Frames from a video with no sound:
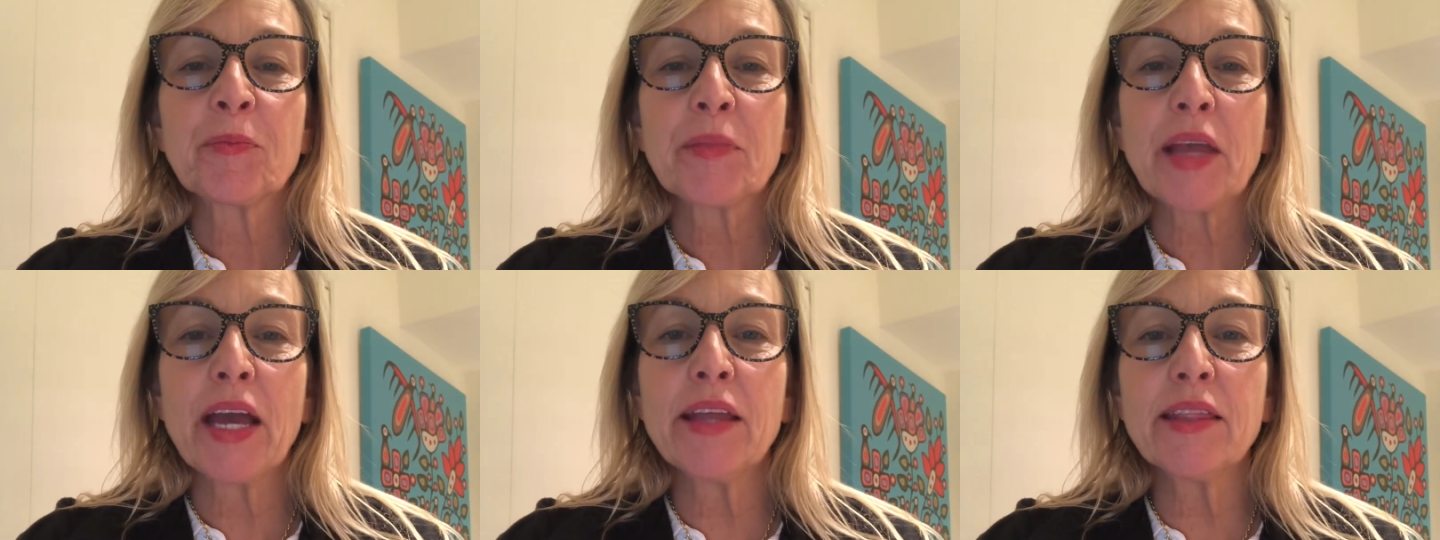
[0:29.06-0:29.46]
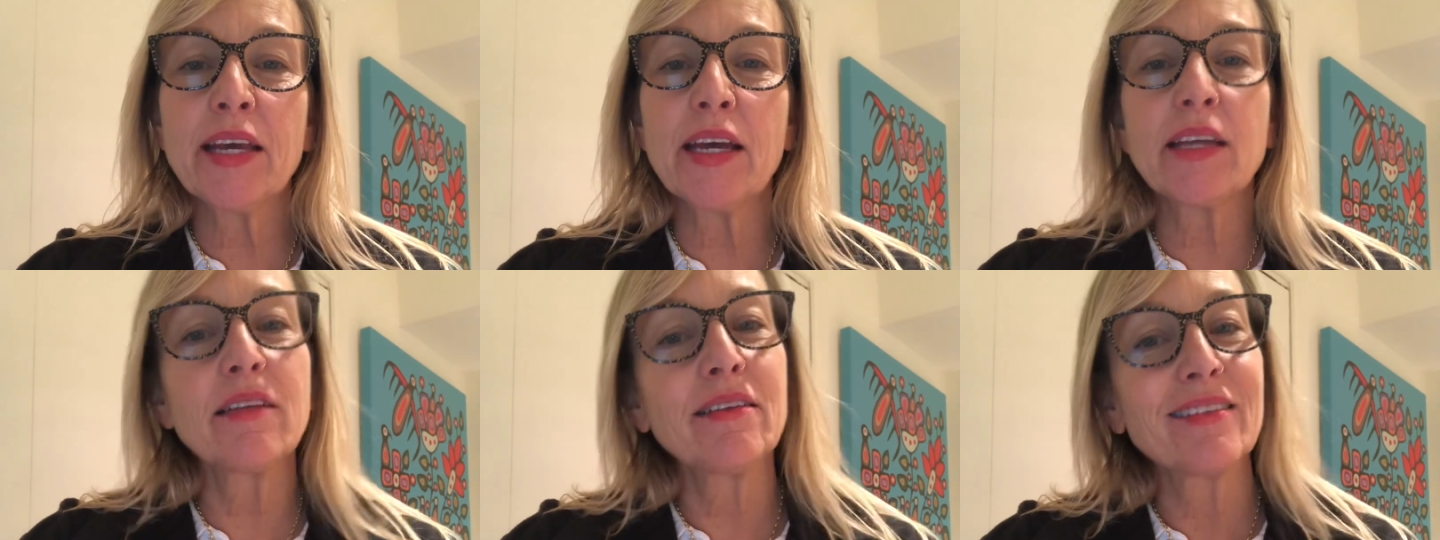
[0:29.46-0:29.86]
and
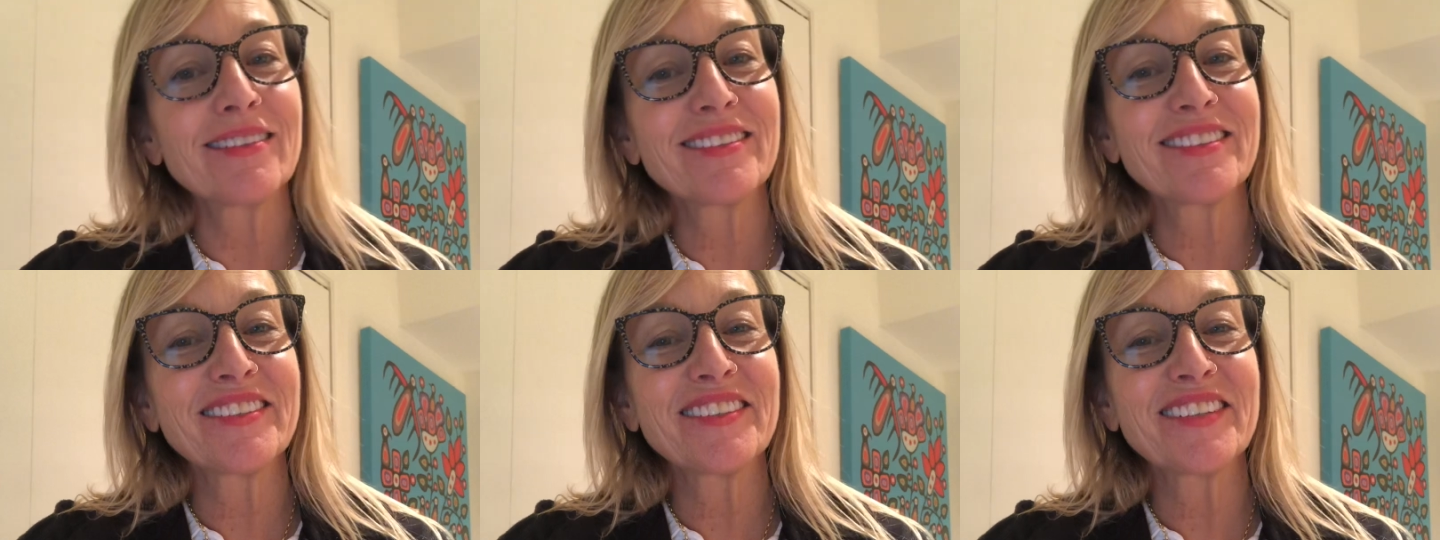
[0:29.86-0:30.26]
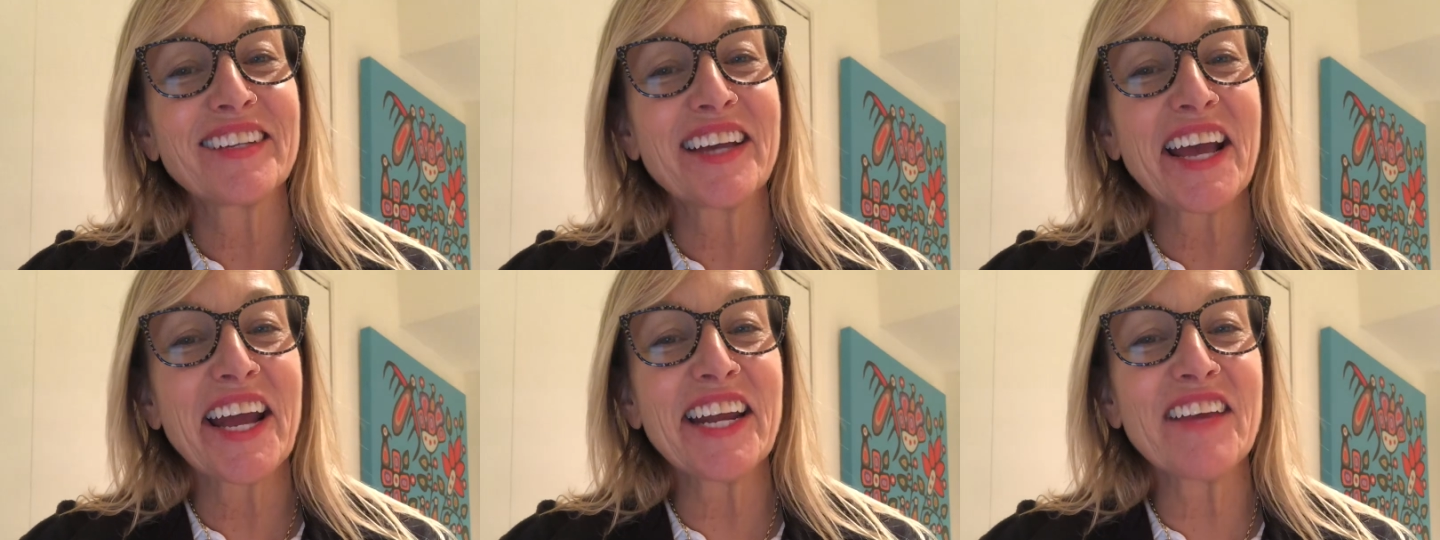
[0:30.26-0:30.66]
then
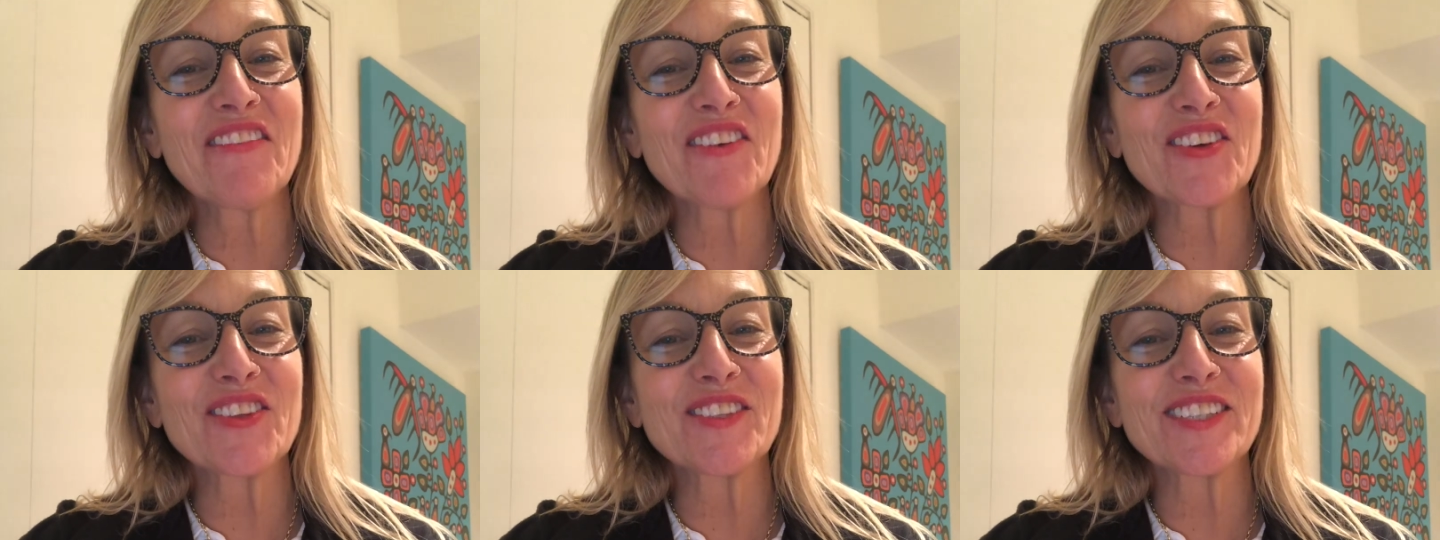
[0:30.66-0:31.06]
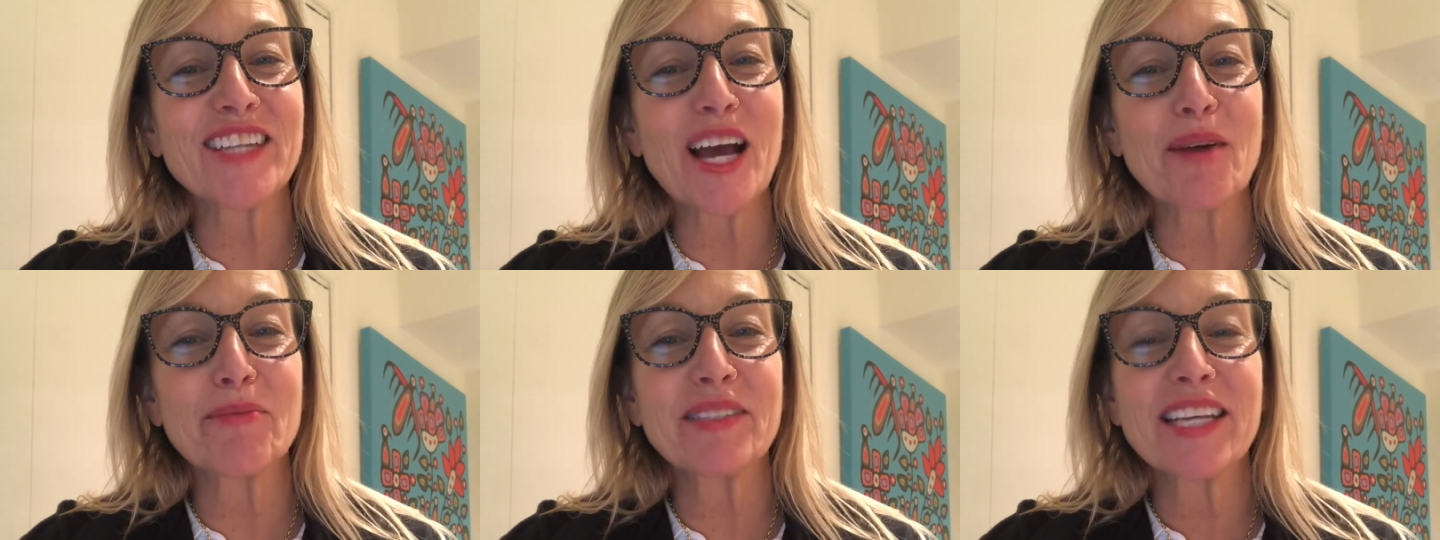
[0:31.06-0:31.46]
any further
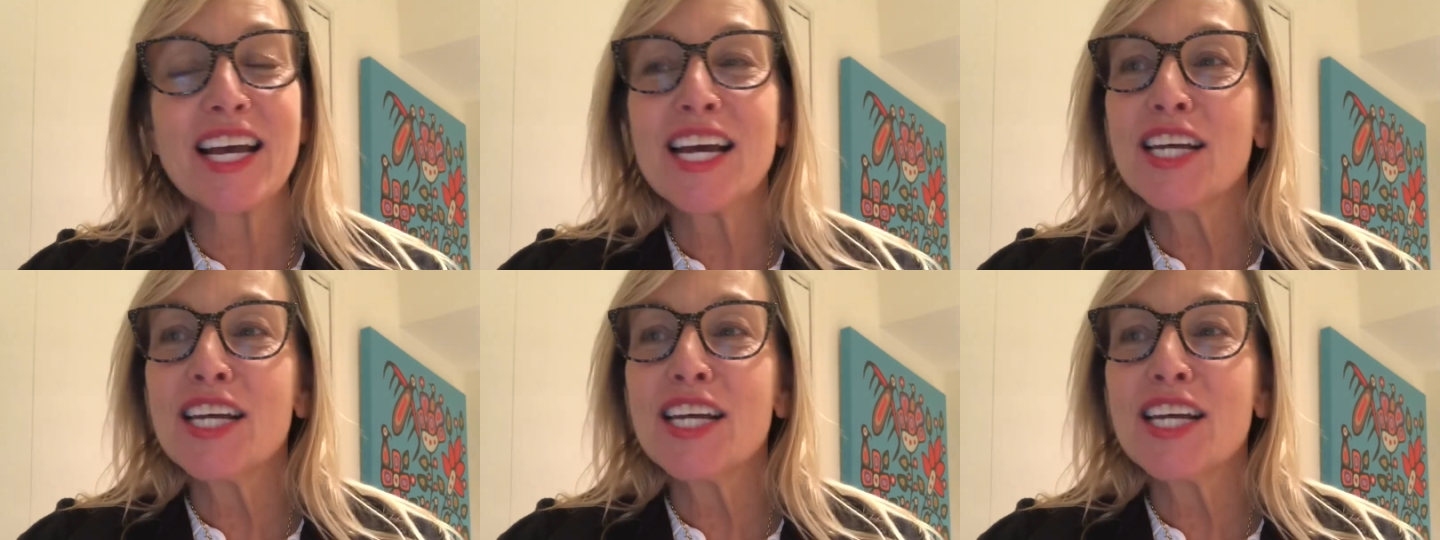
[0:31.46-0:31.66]
steps.